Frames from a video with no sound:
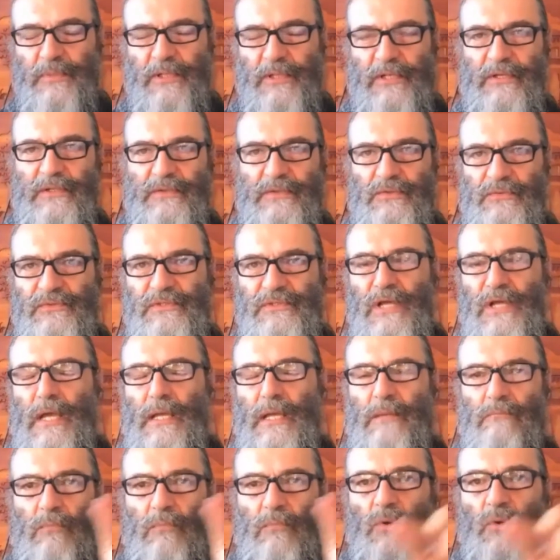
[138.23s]
period of
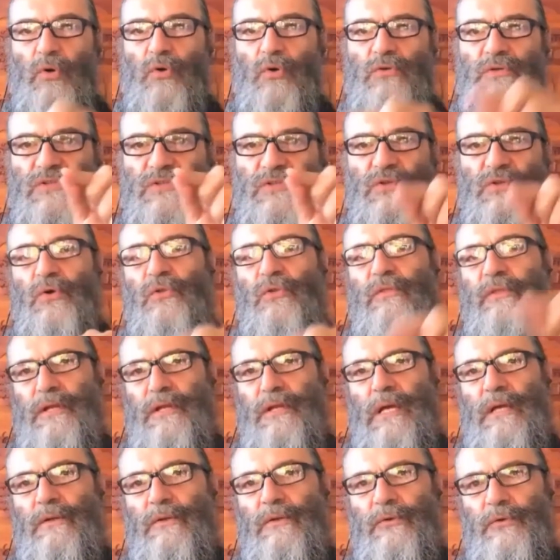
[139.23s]
time, more so than
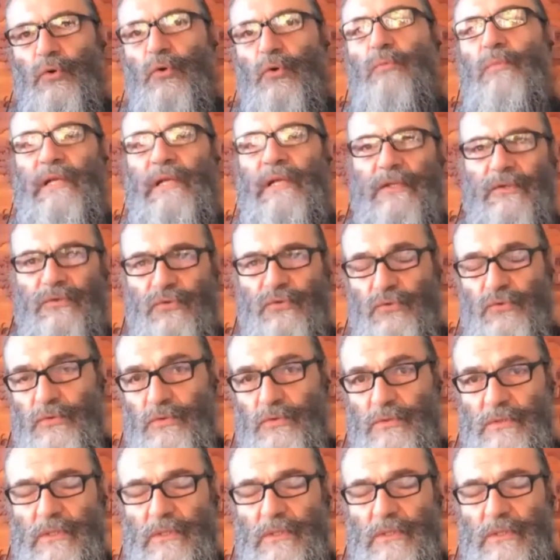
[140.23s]
I normally do,